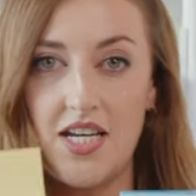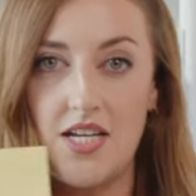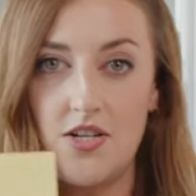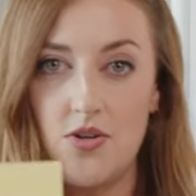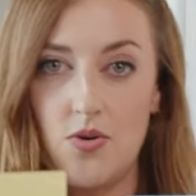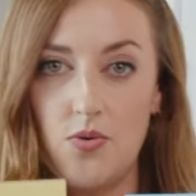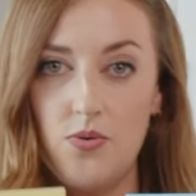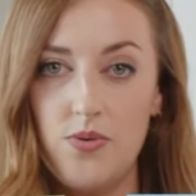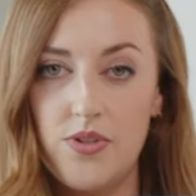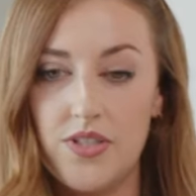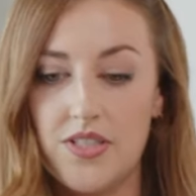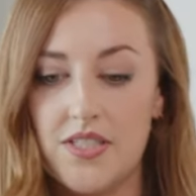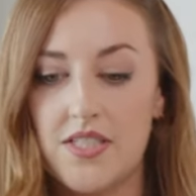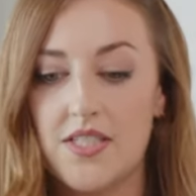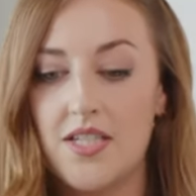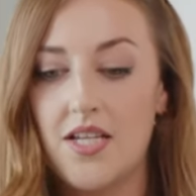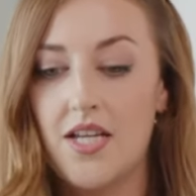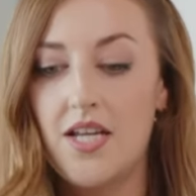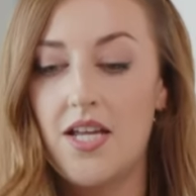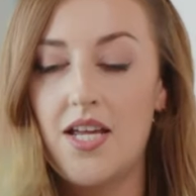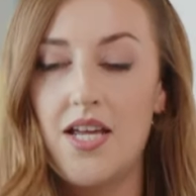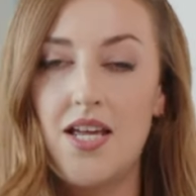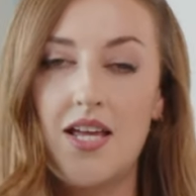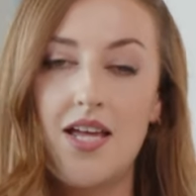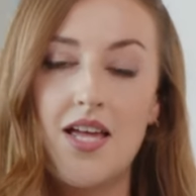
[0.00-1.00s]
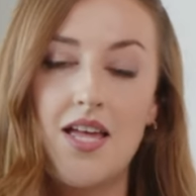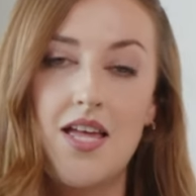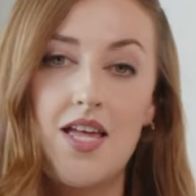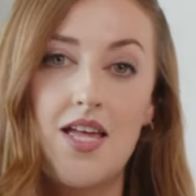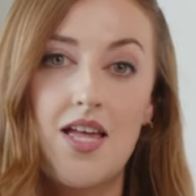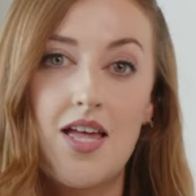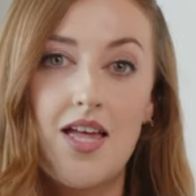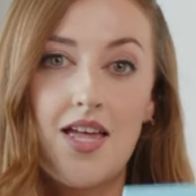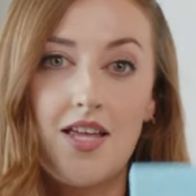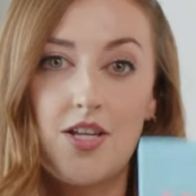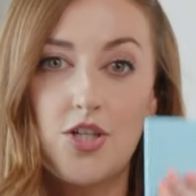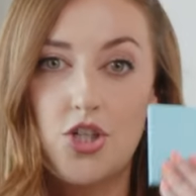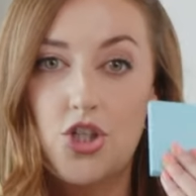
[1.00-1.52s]
notes,
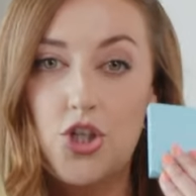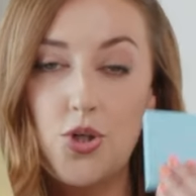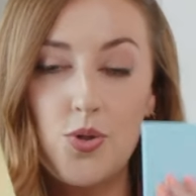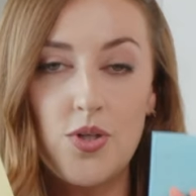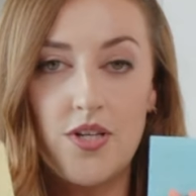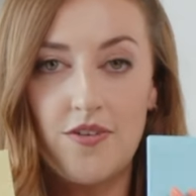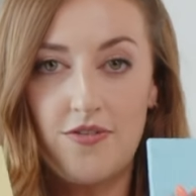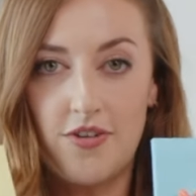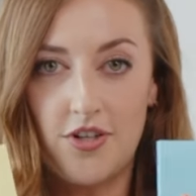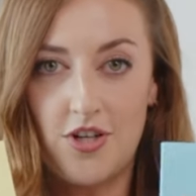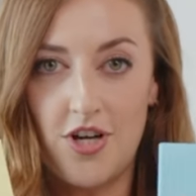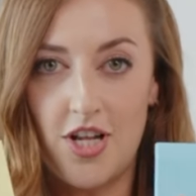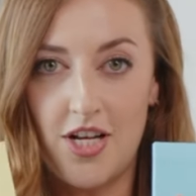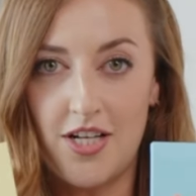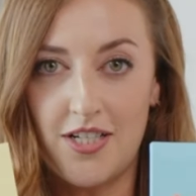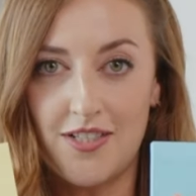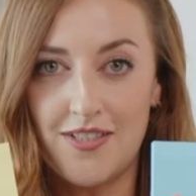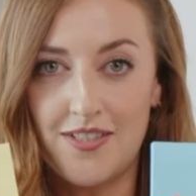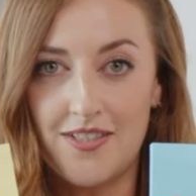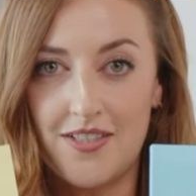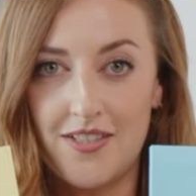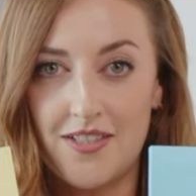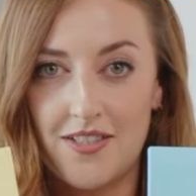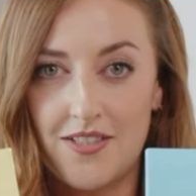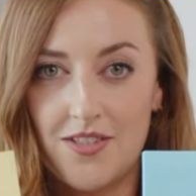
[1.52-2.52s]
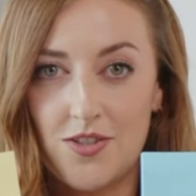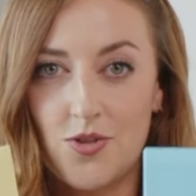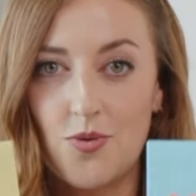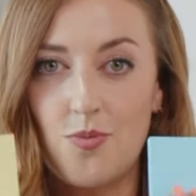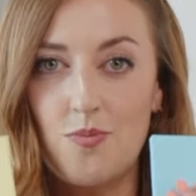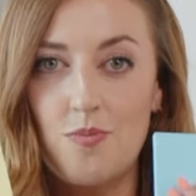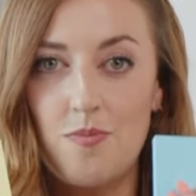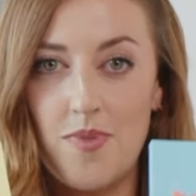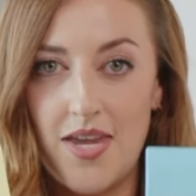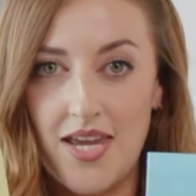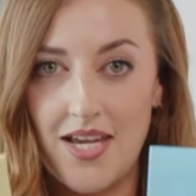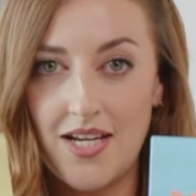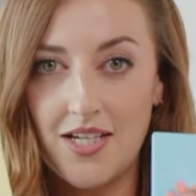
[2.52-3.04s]
two different colors. So
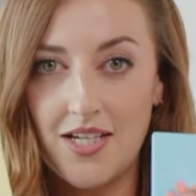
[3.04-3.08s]
make